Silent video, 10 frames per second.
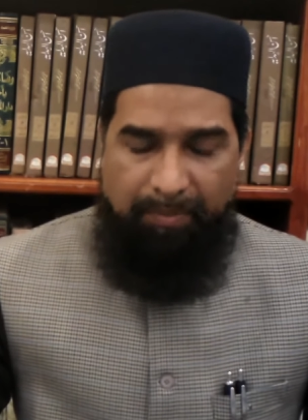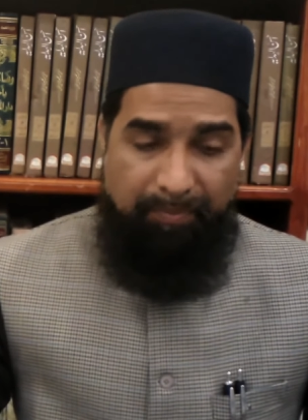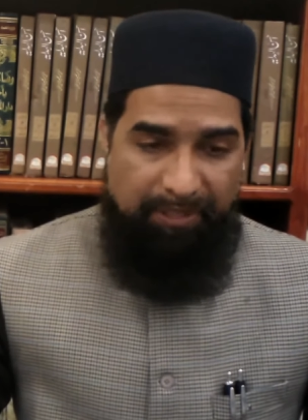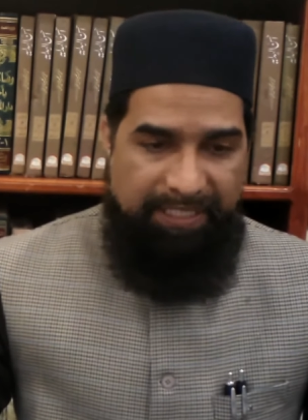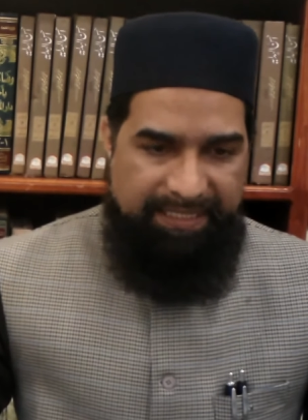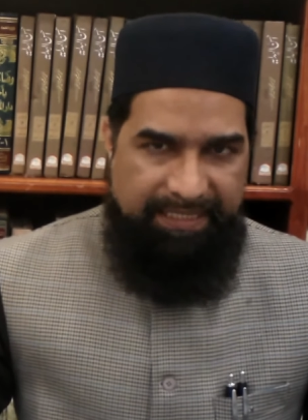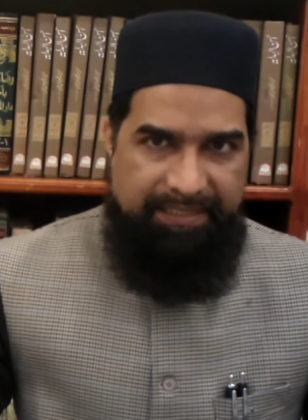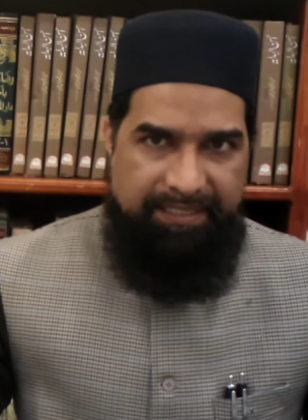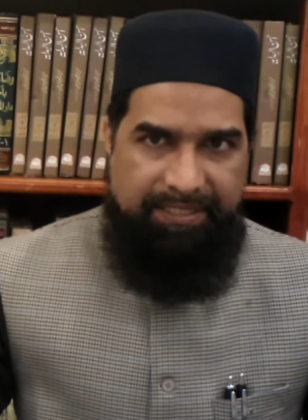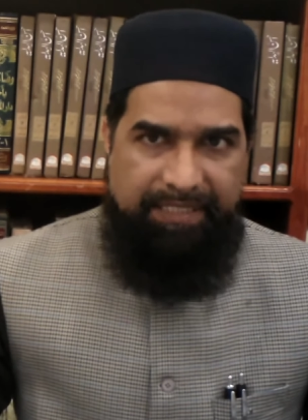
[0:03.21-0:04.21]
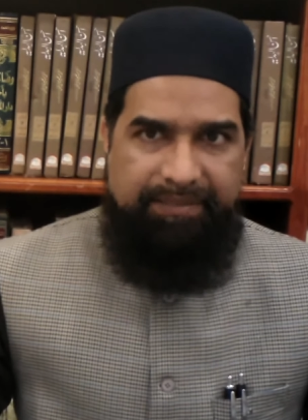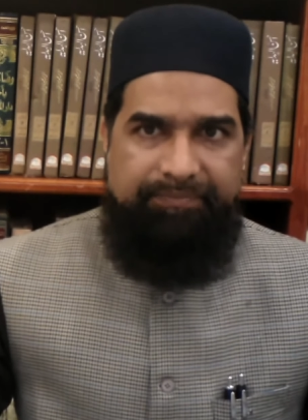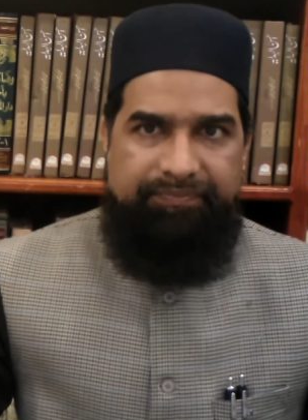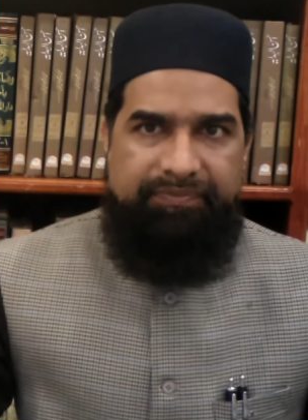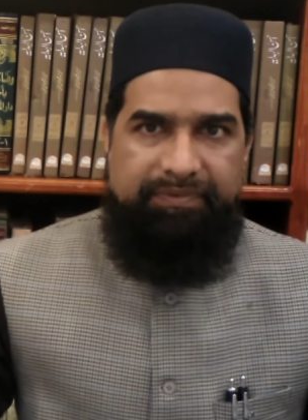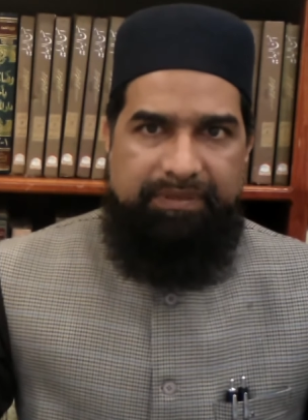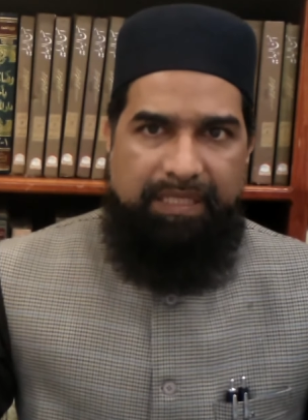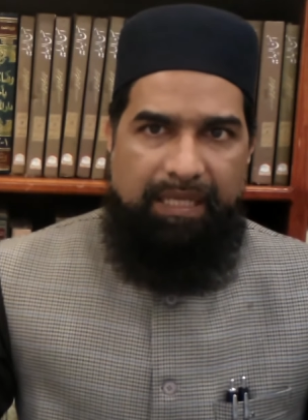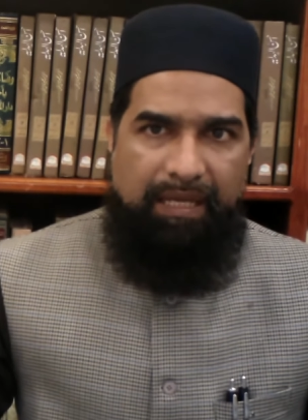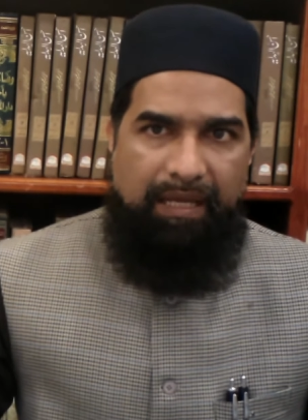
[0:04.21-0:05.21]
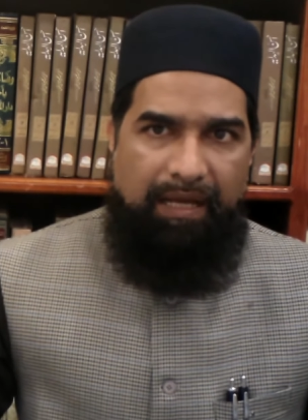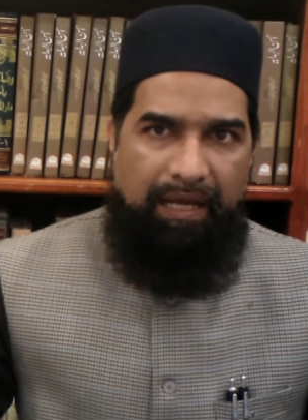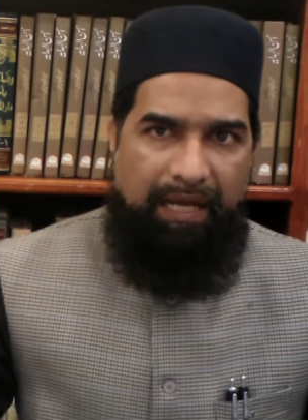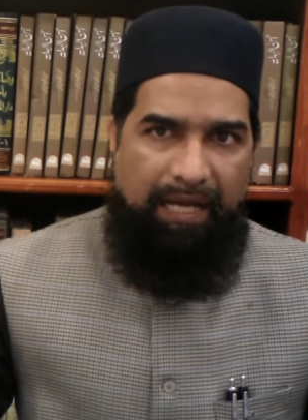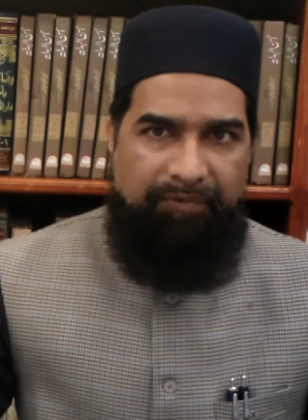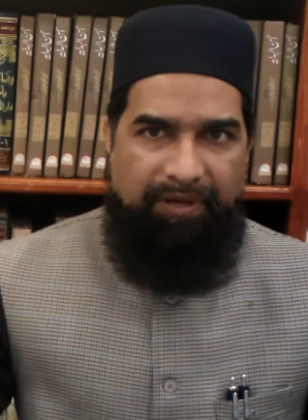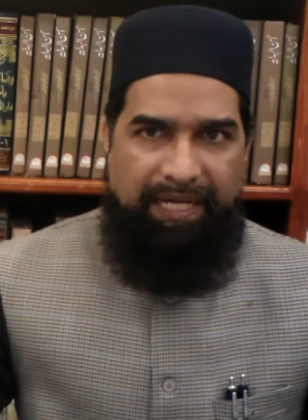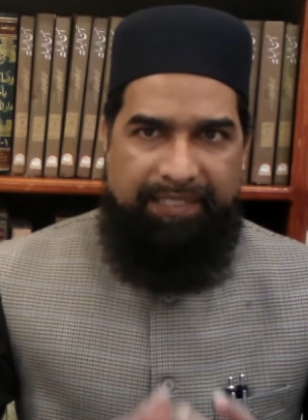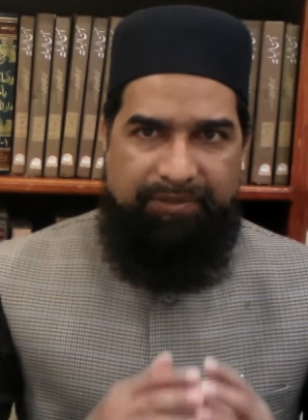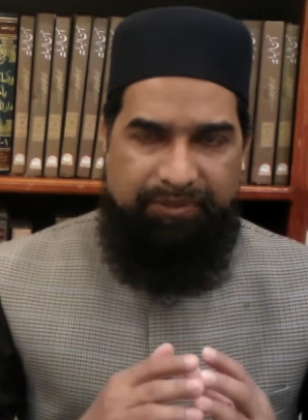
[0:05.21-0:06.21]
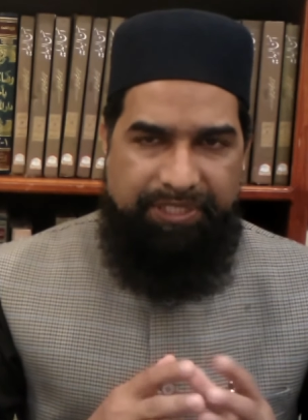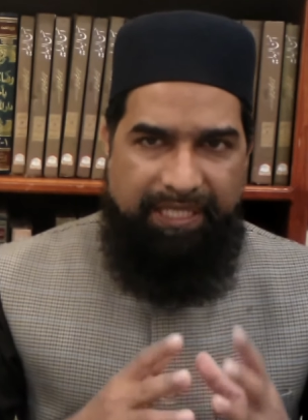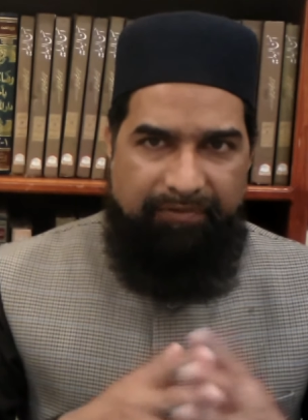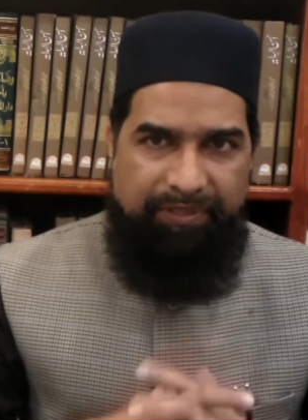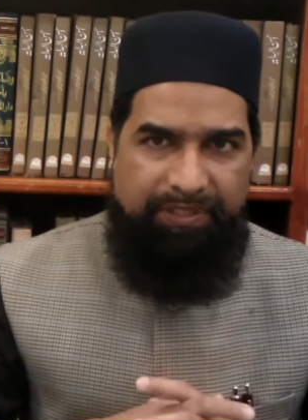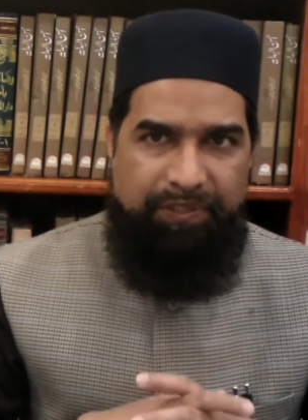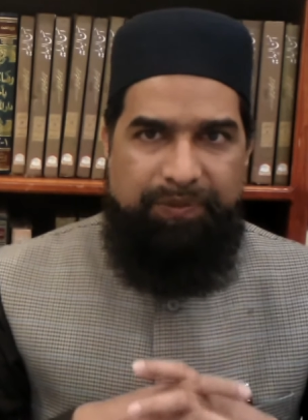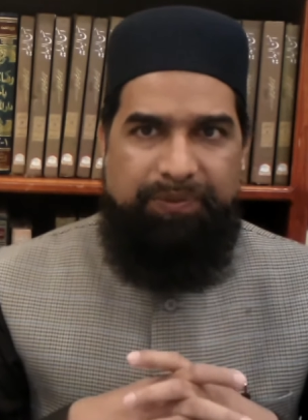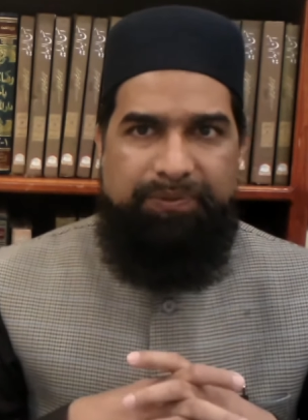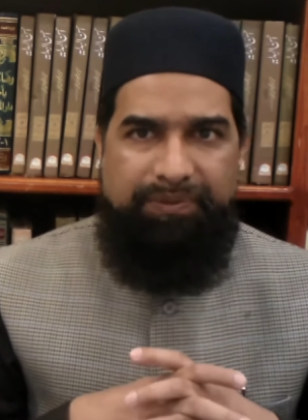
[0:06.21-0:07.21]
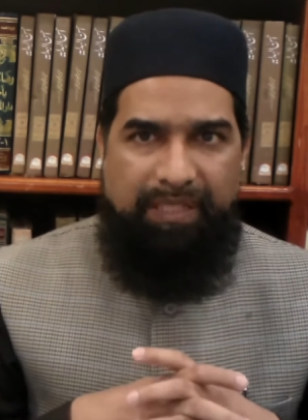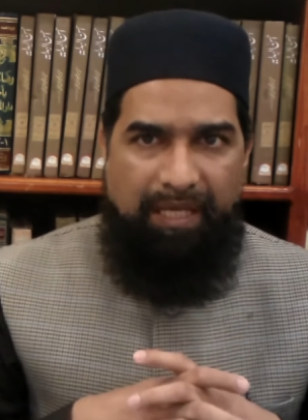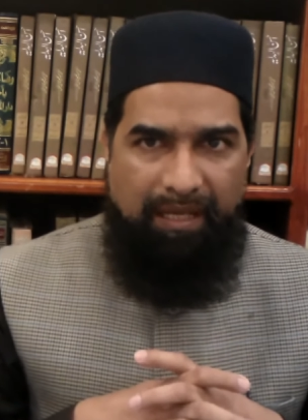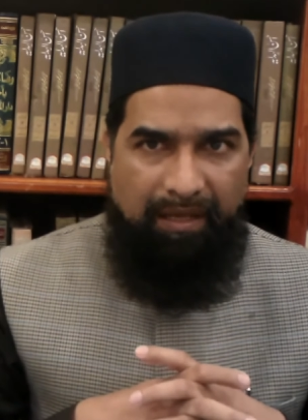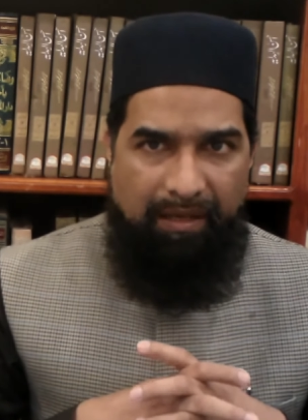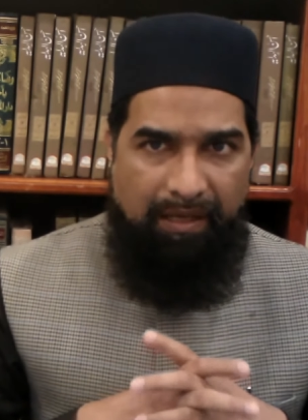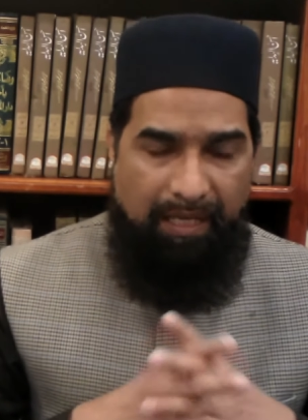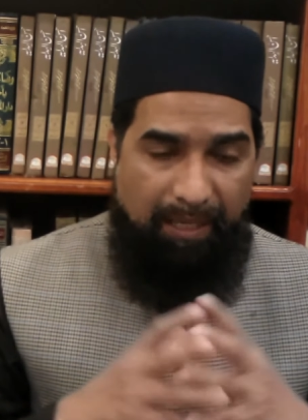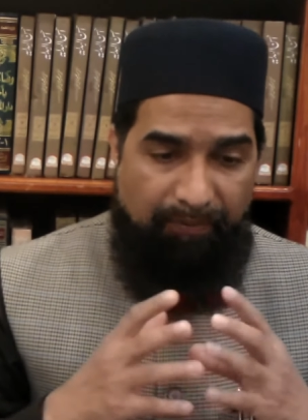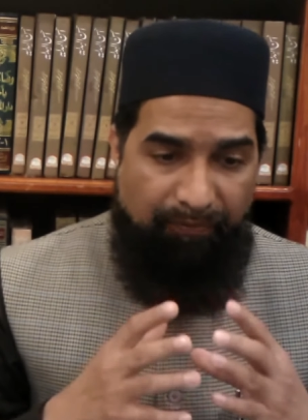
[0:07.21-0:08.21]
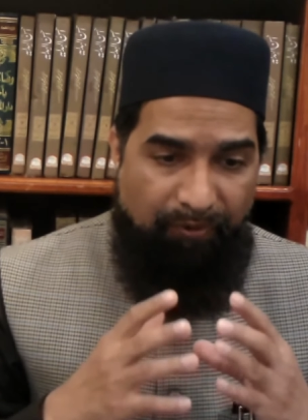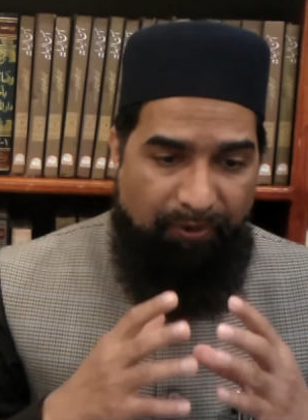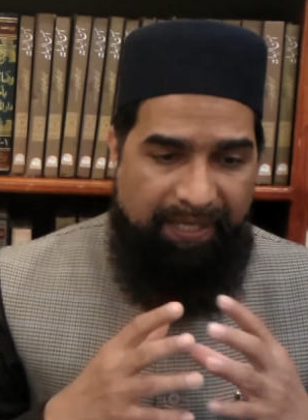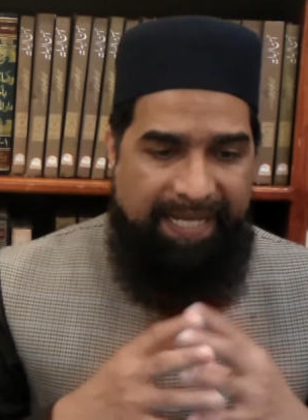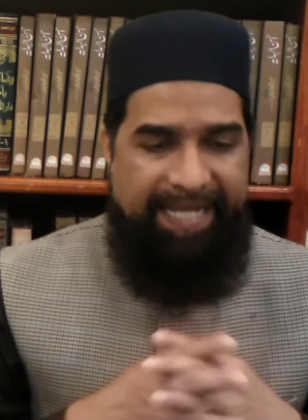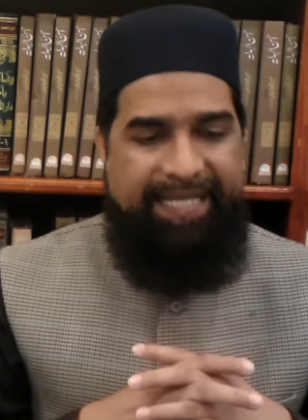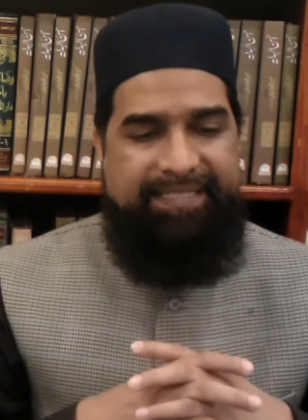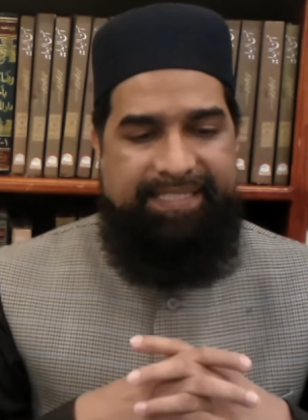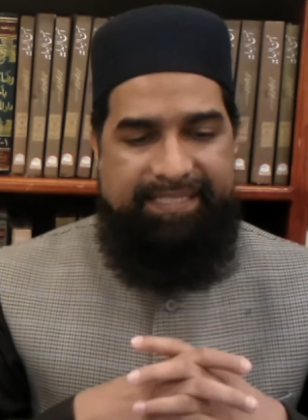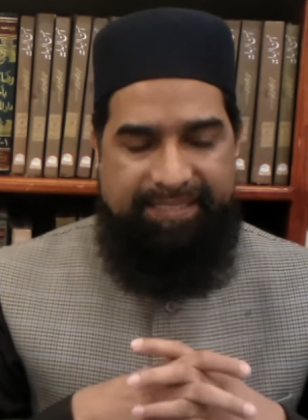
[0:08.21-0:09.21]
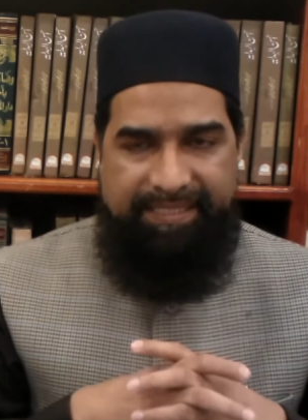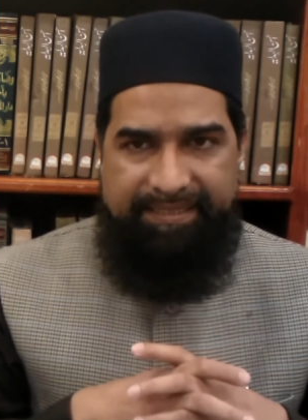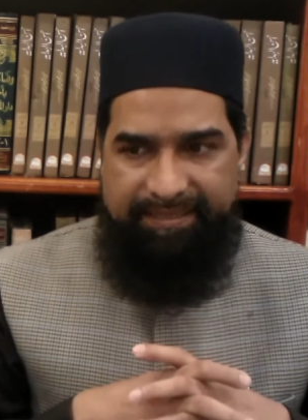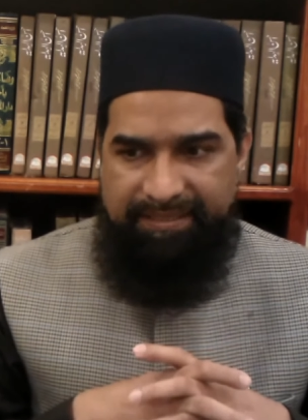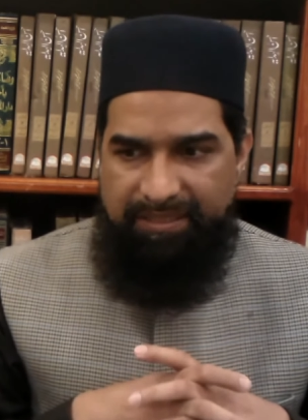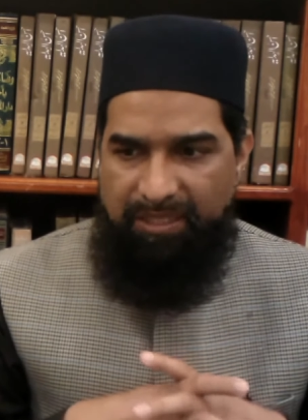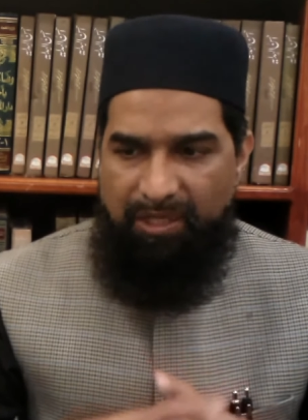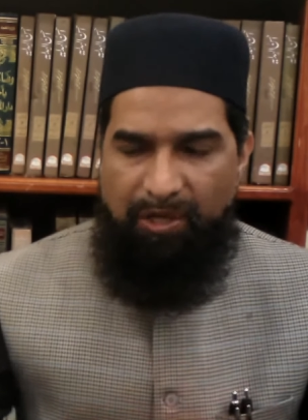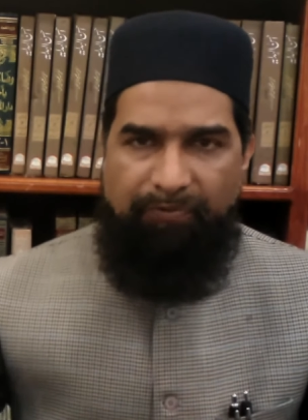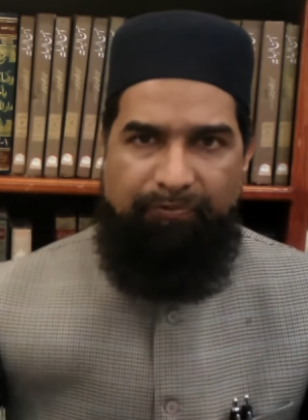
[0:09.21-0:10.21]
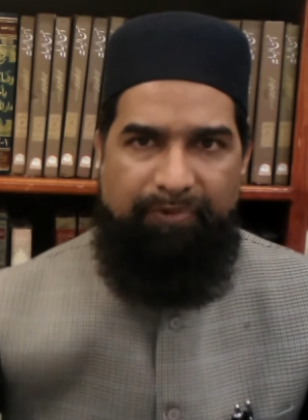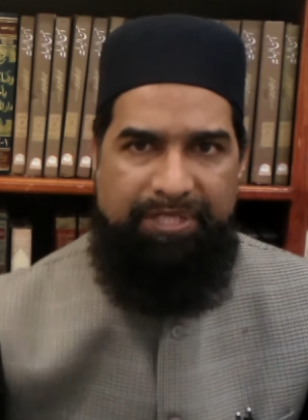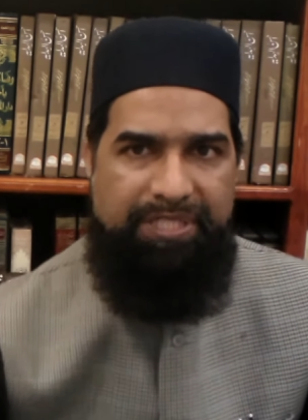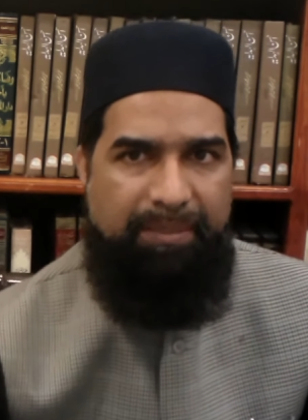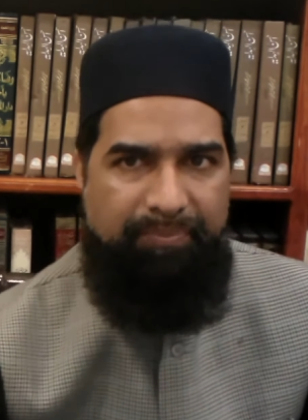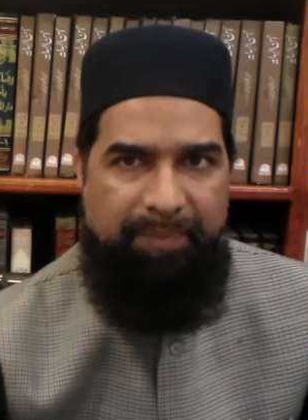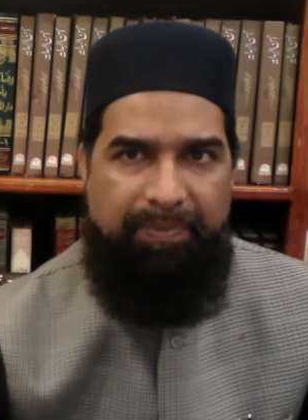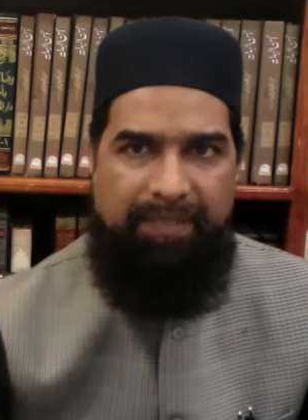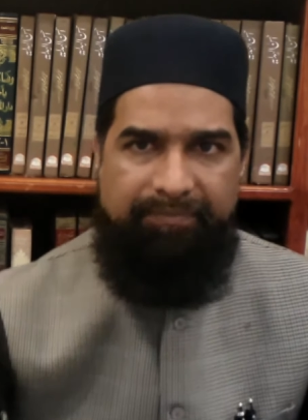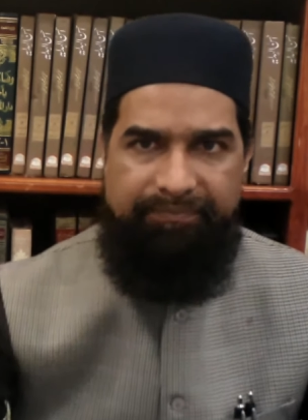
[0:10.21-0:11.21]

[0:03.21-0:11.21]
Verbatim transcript: Brothers and sisters, I would like to share with you four characteristics of Western people,